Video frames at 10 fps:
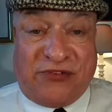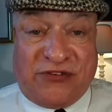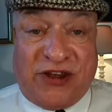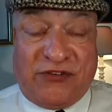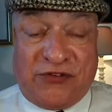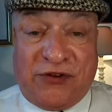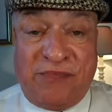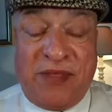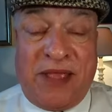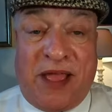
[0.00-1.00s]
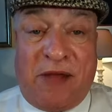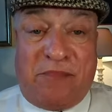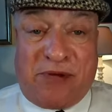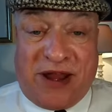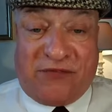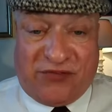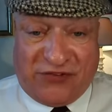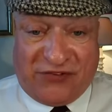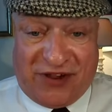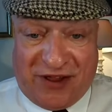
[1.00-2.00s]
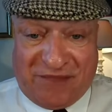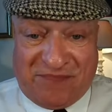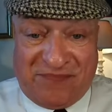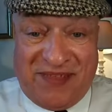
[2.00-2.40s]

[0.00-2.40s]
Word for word: station at breakfast time?